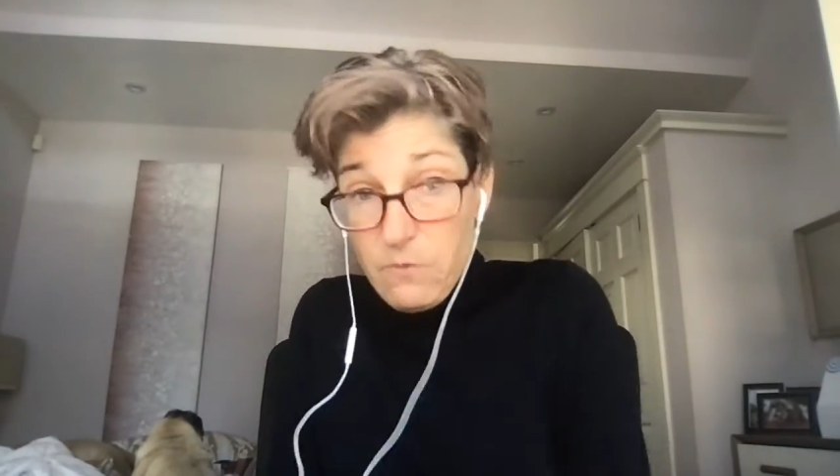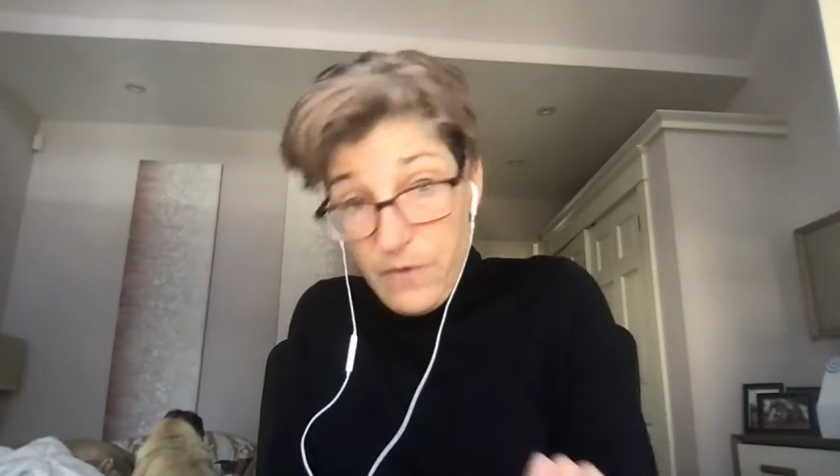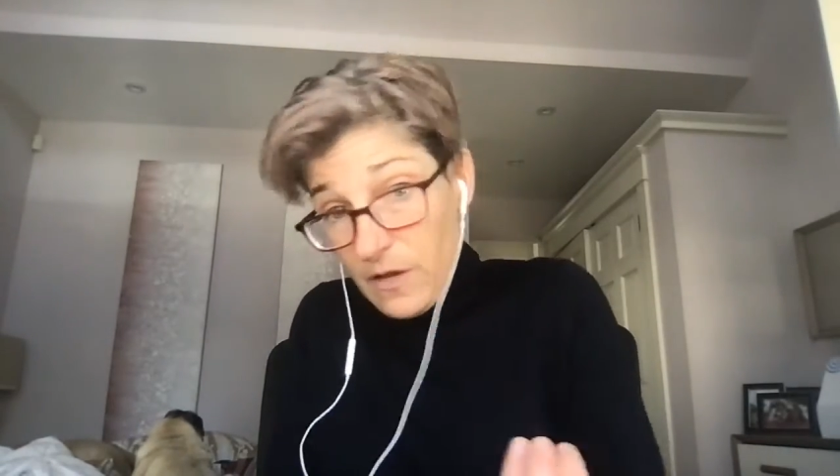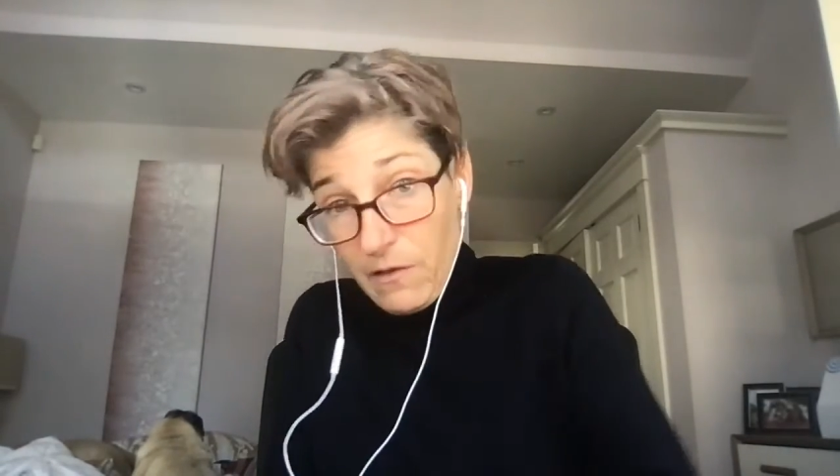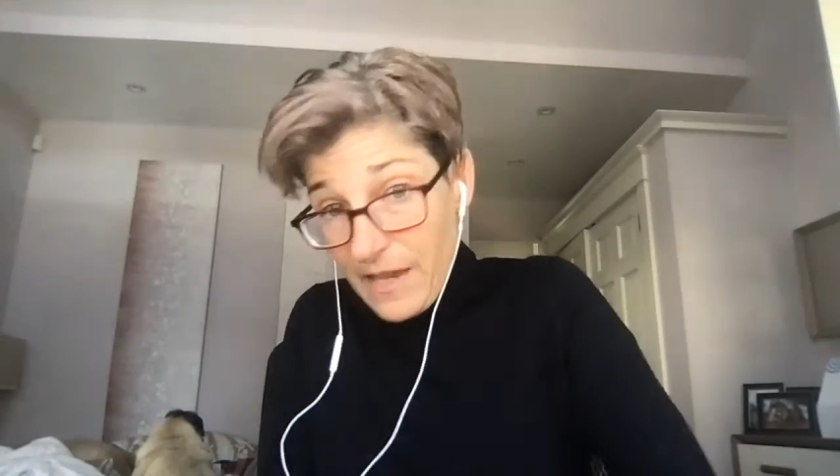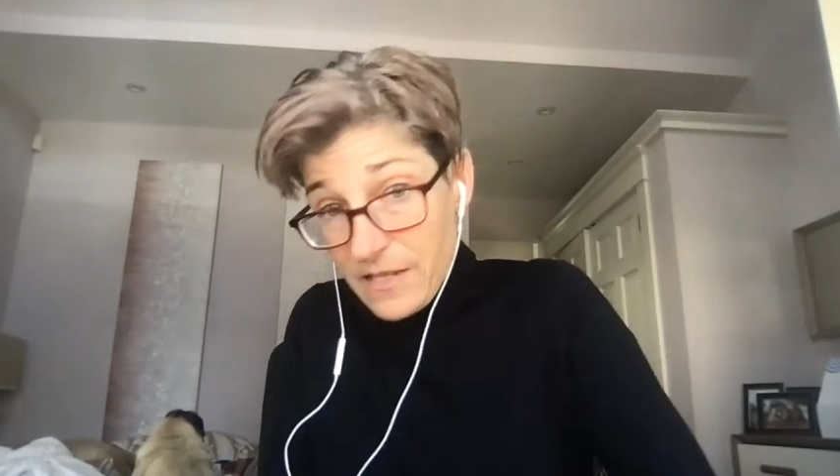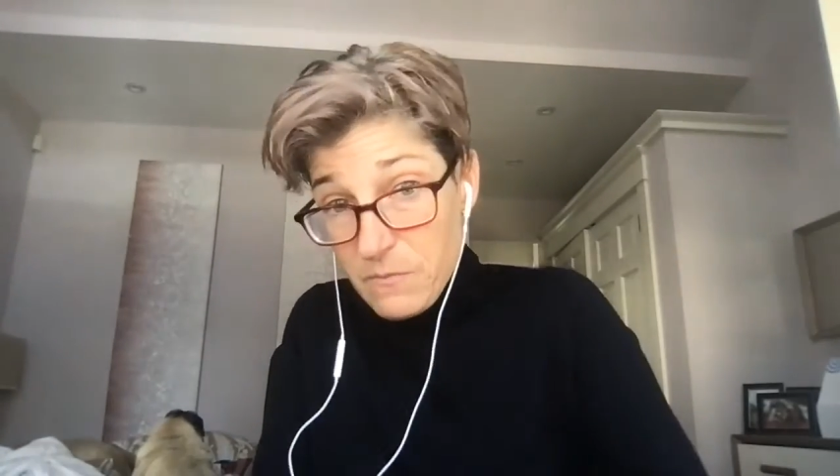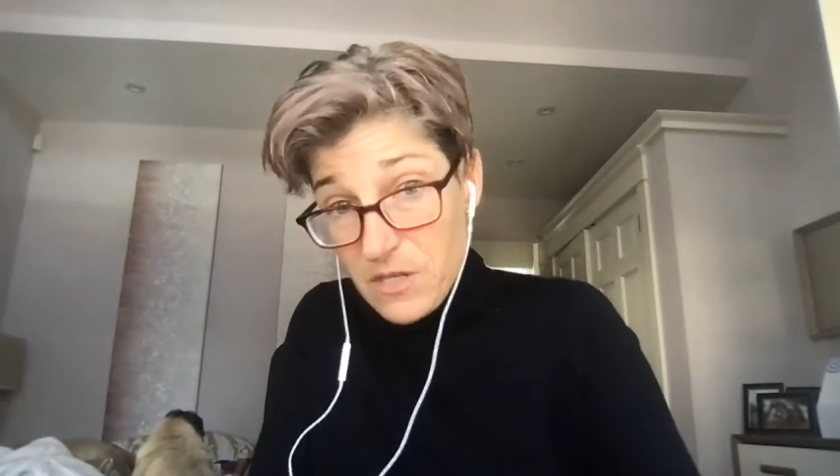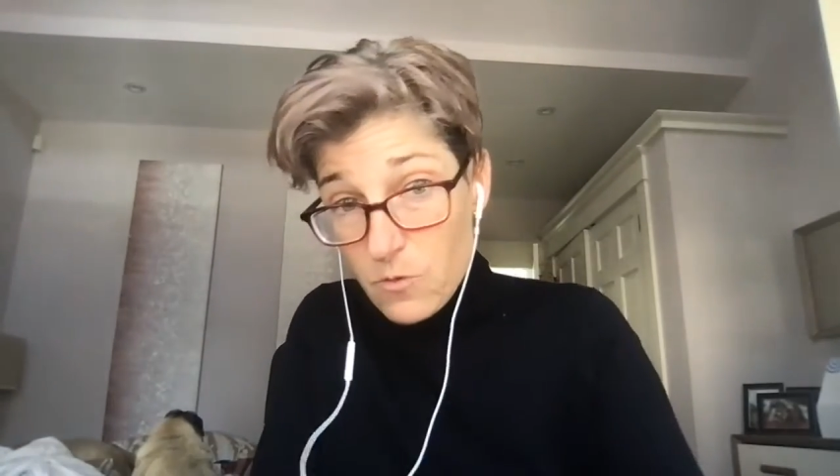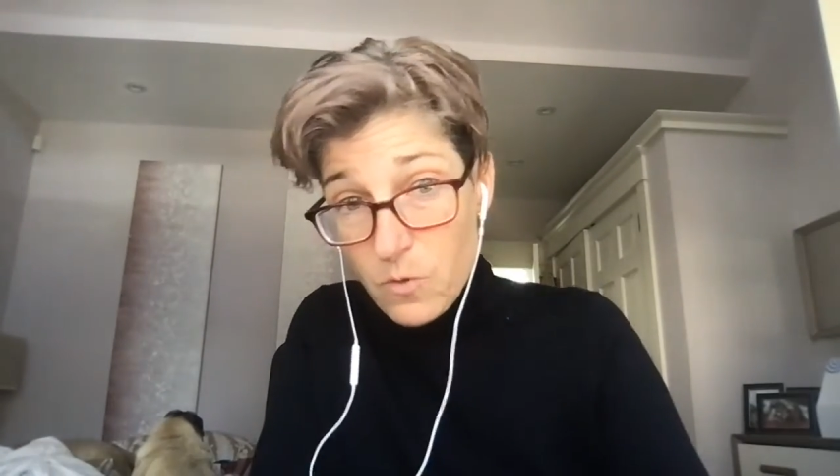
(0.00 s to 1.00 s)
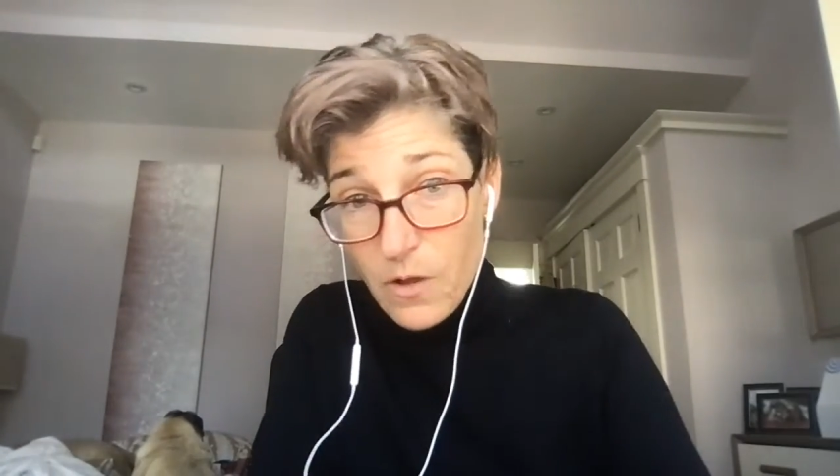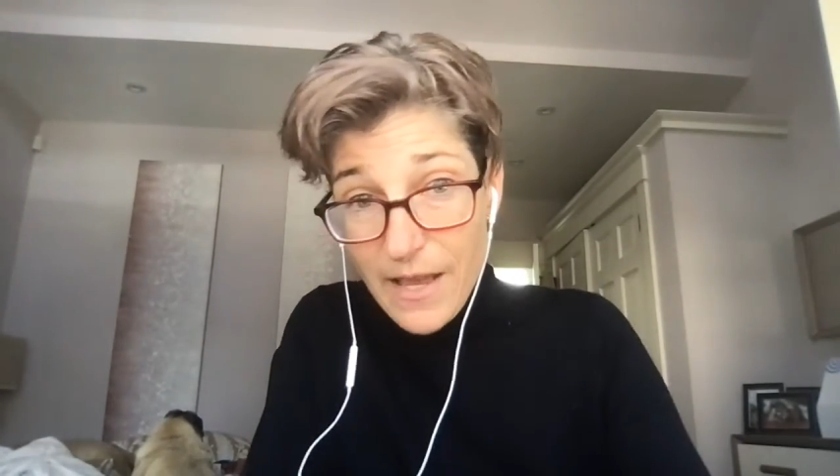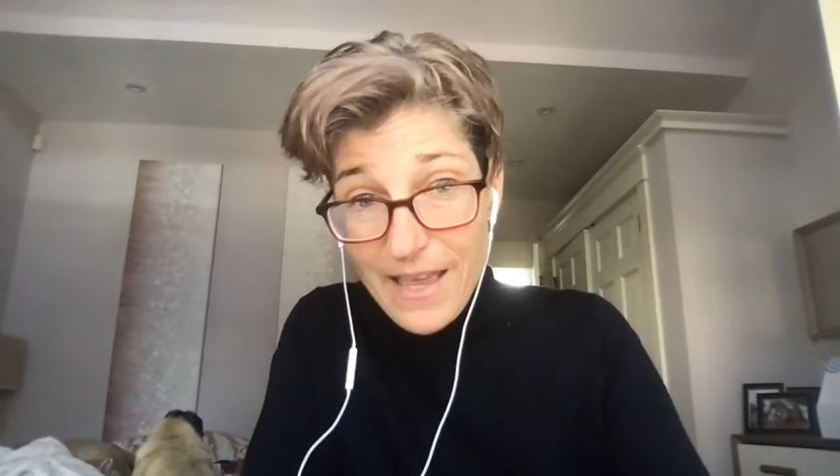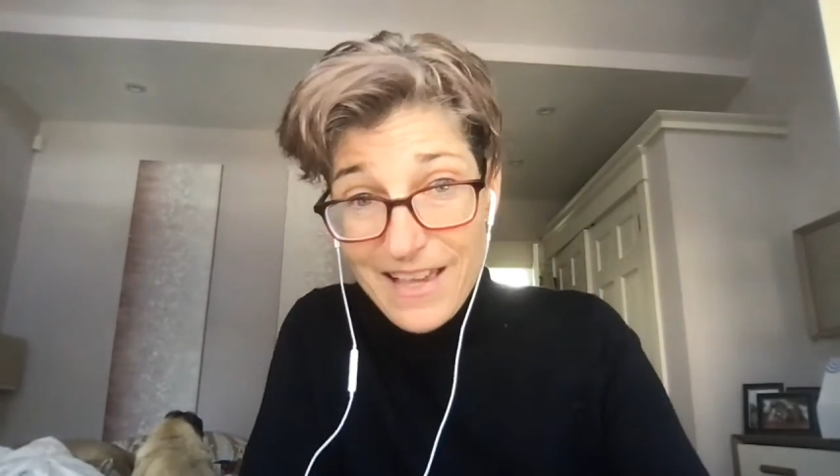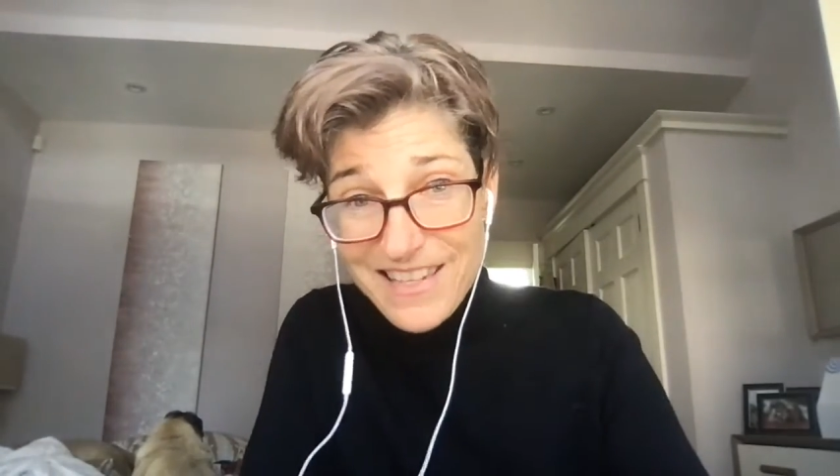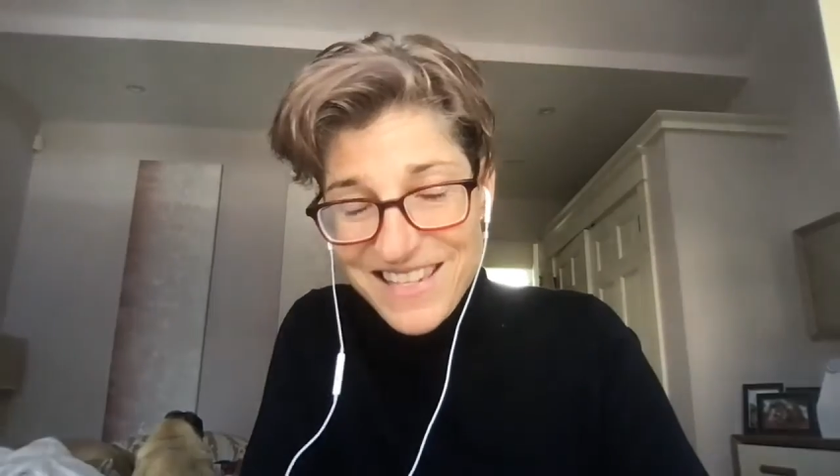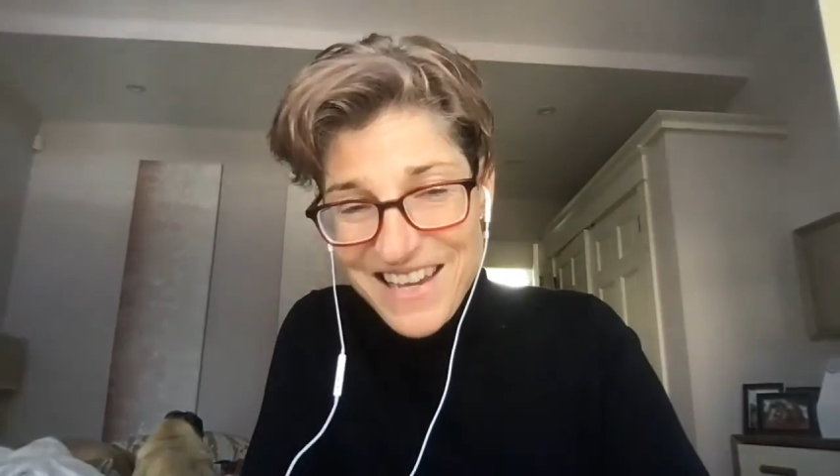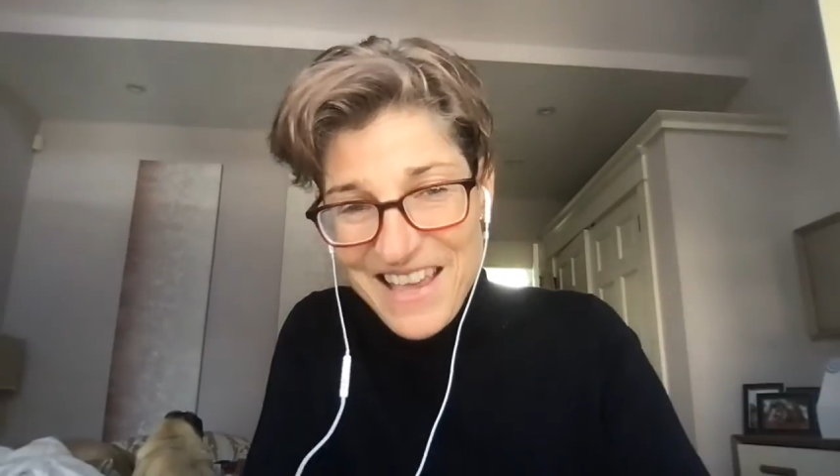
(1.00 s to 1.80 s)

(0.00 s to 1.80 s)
feel less miserable, I guess.